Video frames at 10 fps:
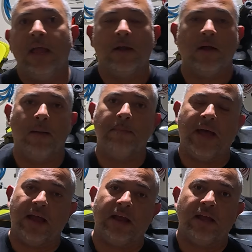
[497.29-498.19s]
come
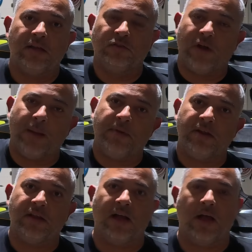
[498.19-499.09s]
back, drop it
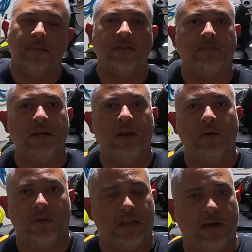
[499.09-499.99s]
in the comments
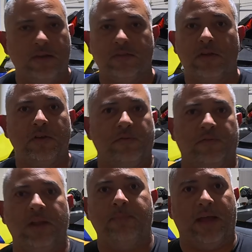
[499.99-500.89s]
below. Let us know your
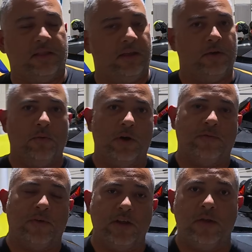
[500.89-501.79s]
feedback. Did it
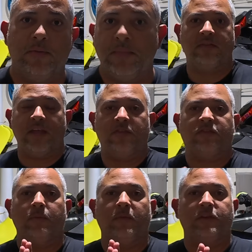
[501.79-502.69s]
work for you? Thanks
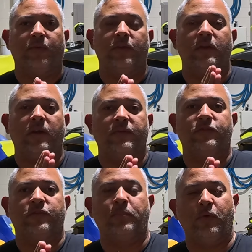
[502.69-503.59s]
so much for the love and
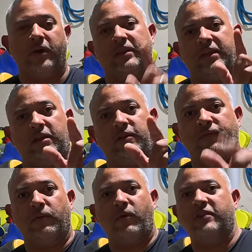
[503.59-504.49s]
support. Thank you
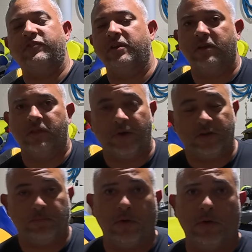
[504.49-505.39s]
for watching another
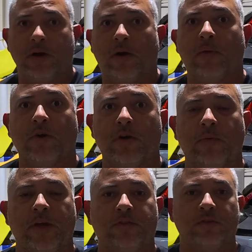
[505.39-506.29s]
Exploring Our
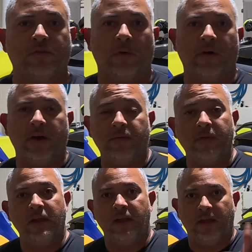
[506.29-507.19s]
Waterways tutorial,
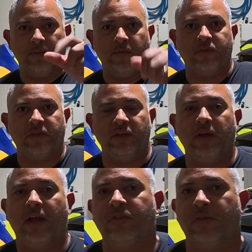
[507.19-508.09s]
and we'll see you
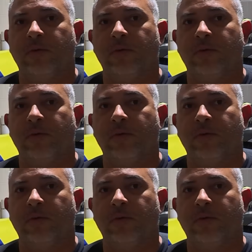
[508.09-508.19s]
guys on the